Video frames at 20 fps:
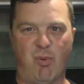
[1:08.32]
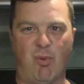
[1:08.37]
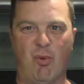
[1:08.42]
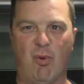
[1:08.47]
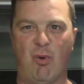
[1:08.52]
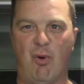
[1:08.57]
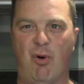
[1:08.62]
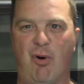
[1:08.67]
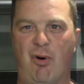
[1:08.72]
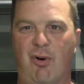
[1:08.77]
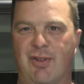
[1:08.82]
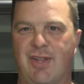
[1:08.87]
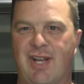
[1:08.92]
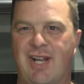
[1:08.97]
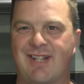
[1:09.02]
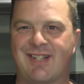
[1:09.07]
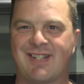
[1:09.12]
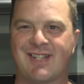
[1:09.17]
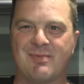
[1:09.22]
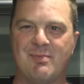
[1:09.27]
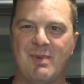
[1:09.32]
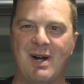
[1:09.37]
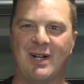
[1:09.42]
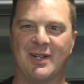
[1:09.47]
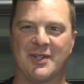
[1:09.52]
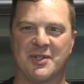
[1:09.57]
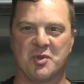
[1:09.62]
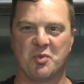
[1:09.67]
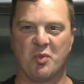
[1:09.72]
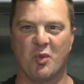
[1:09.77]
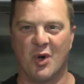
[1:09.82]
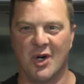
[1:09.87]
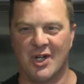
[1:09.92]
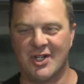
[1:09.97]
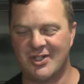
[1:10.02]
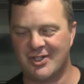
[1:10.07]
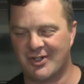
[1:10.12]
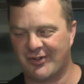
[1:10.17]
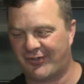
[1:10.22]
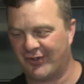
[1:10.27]
Oh, that smells
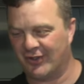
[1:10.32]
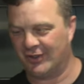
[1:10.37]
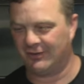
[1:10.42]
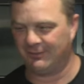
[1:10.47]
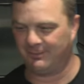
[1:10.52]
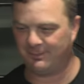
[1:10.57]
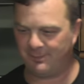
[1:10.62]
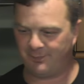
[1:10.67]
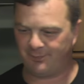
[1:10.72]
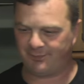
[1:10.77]
wonderful.